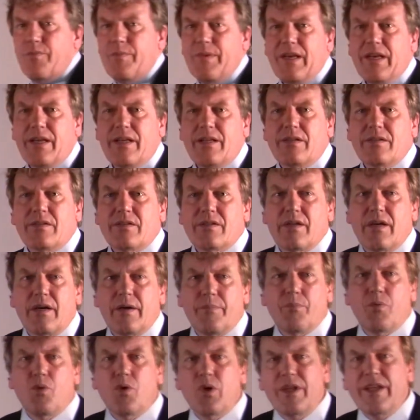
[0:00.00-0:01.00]
means
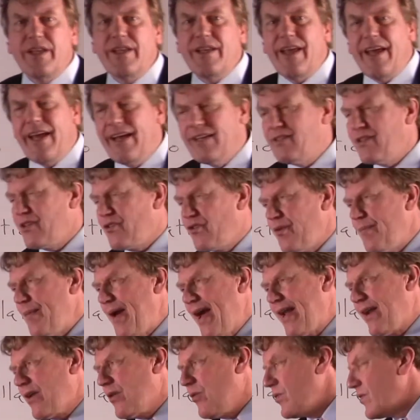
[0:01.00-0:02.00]
putting as a
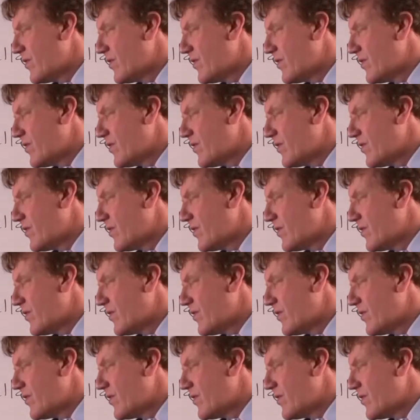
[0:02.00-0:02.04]
grammatical